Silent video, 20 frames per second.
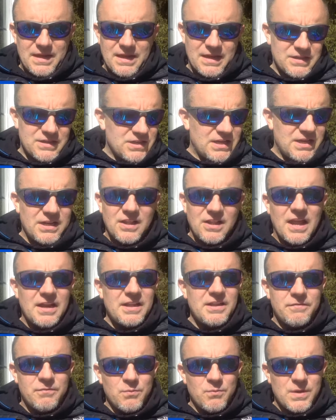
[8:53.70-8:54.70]
in a lot
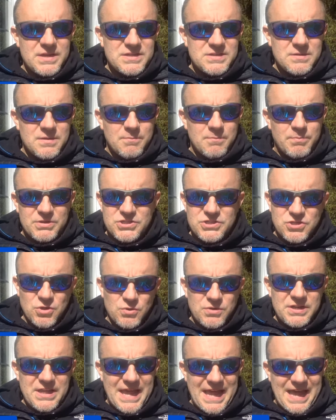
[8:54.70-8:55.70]
of different ways. But
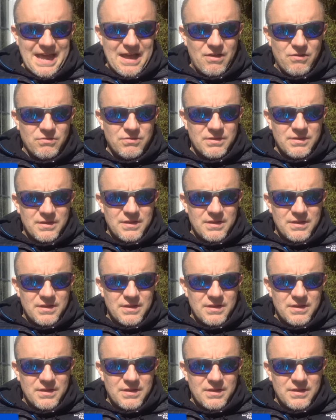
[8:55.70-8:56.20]
so did Hal.